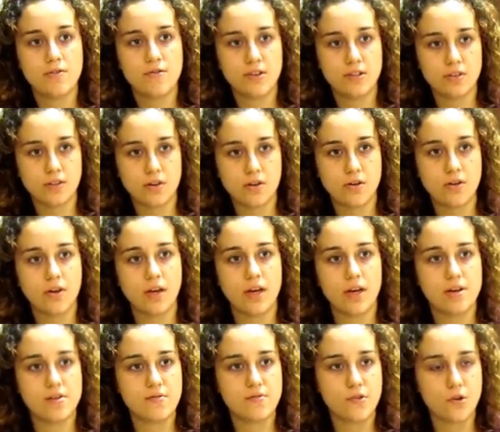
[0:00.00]
physical
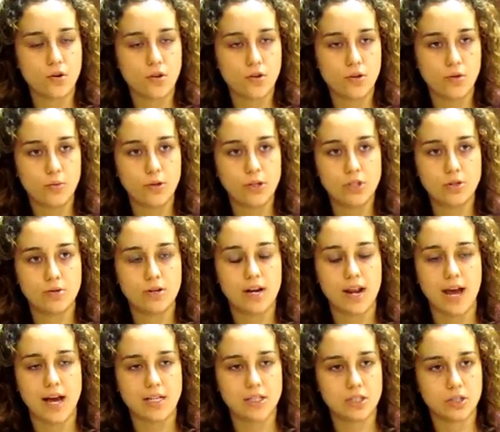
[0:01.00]
and vocal, we do it
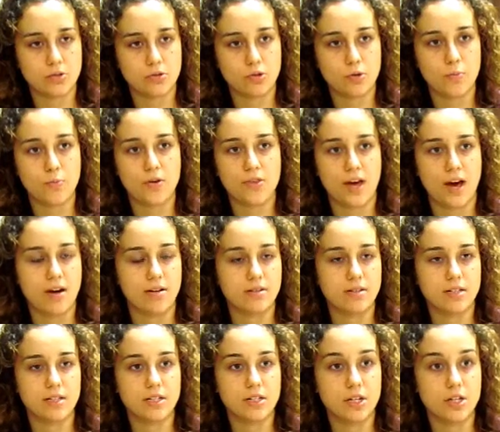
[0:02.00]
as a group
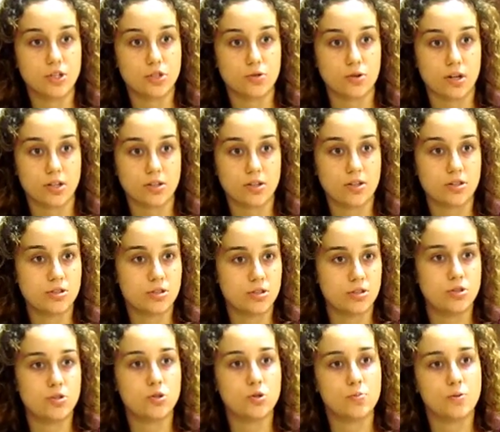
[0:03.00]
without an instructor. There's just
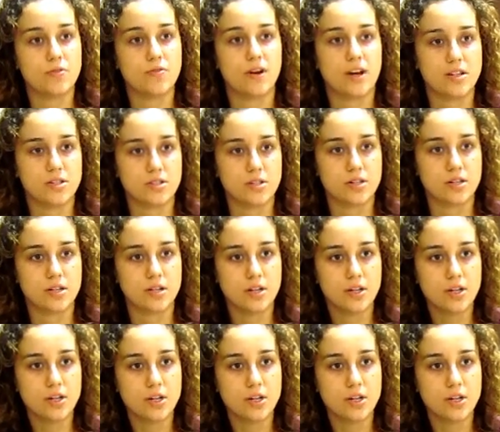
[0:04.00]
a supervisor.